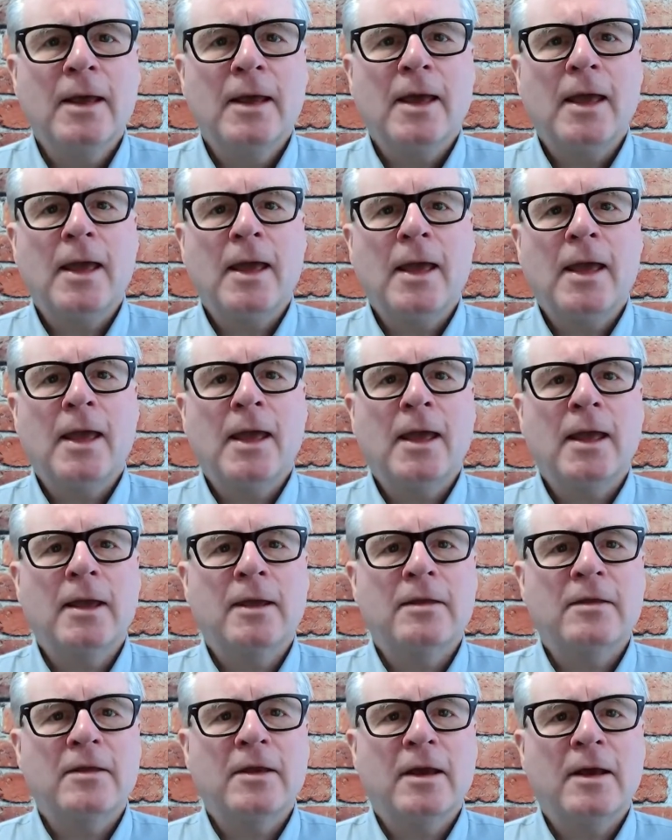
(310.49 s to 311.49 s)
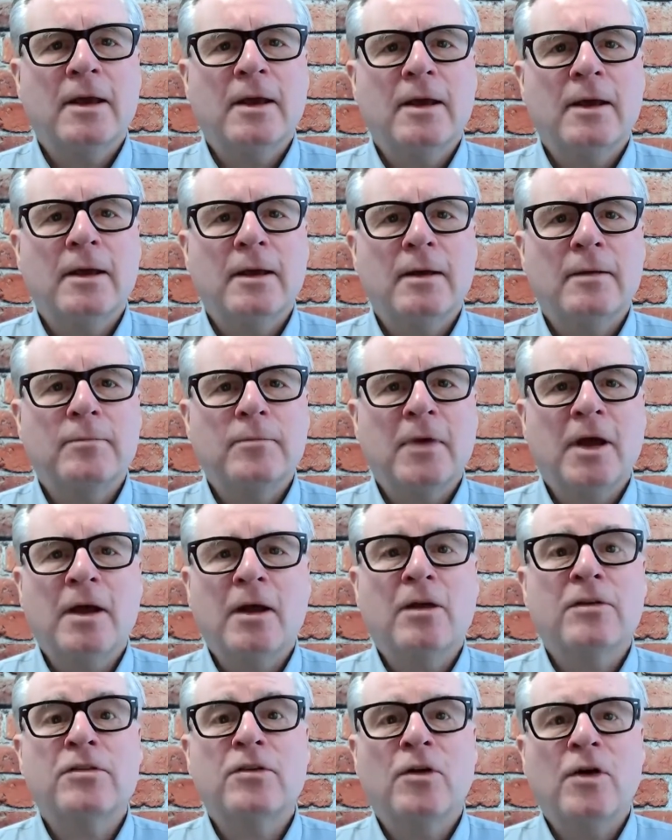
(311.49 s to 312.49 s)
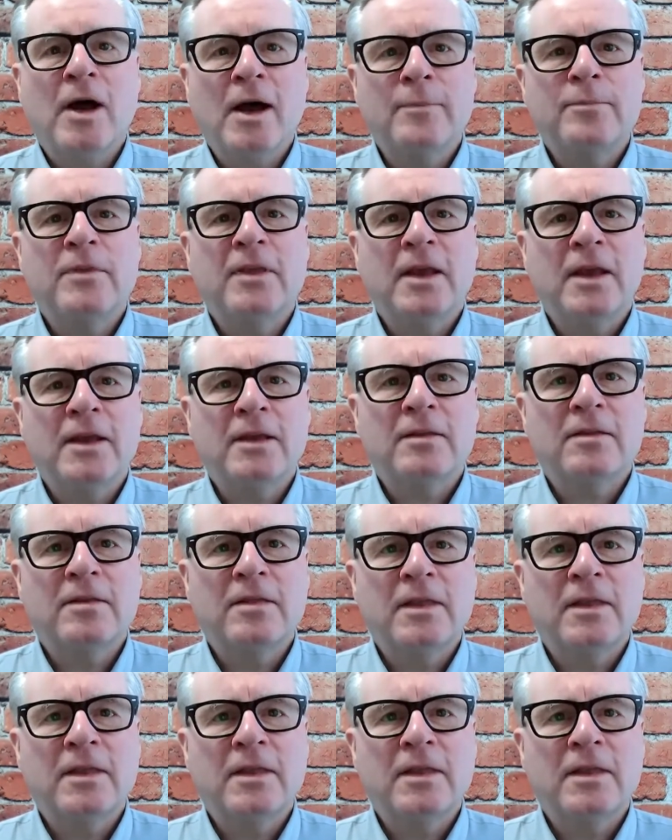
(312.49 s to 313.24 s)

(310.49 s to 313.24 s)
And I also update